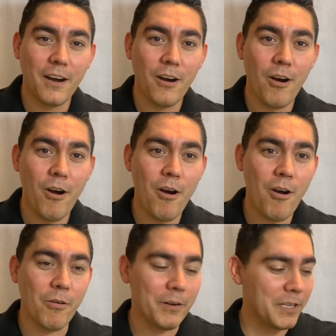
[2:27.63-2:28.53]

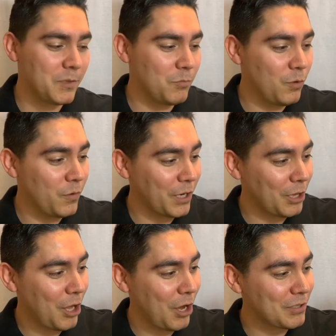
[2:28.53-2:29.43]
Oh, and it's moving
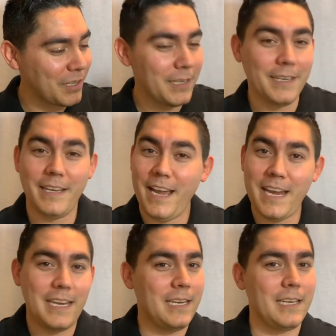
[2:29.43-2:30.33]
along." So,
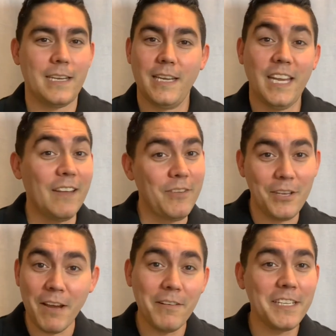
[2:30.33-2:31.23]
hey. If you
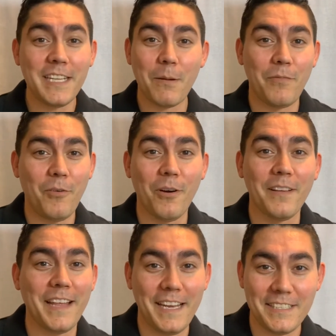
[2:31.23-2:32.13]
never did that
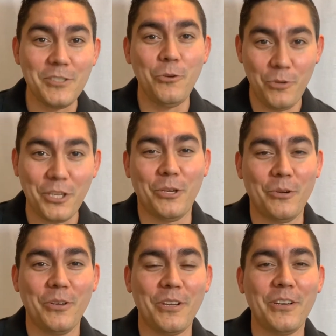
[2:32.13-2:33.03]
before, that is new to
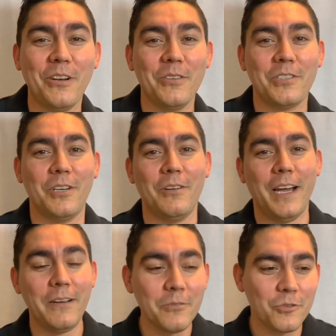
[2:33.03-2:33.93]
you, you know? So
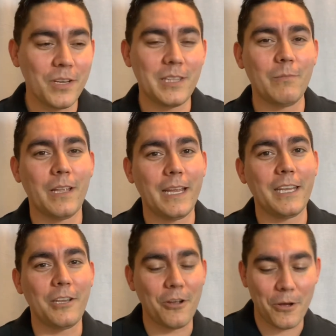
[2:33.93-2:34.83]
I don't treat them like,
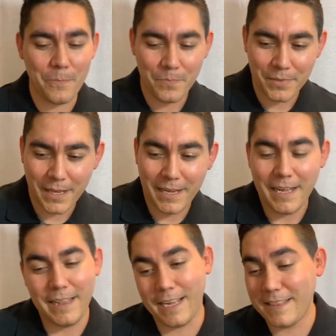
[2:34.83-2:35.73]
you know,
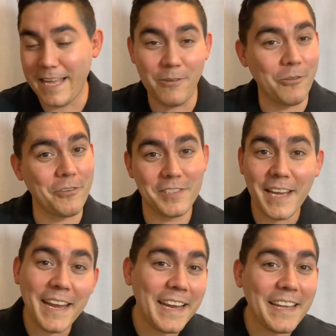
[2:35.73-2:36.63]
like they don't
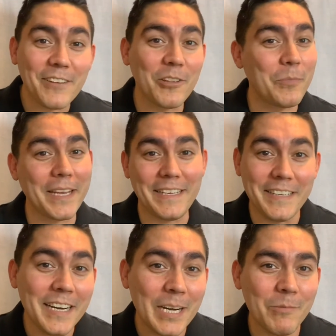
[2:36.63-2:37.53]
understand or they're being
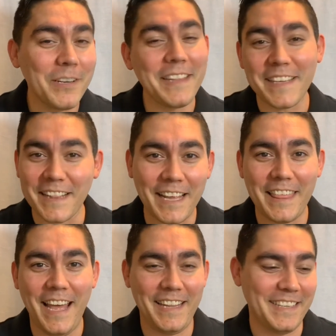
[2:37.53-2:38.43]
dumb or anything like
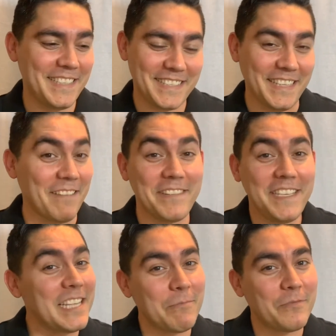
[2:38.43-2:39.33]
that. They just never
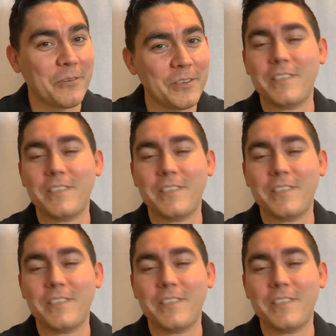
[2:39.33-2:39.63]
seen that before.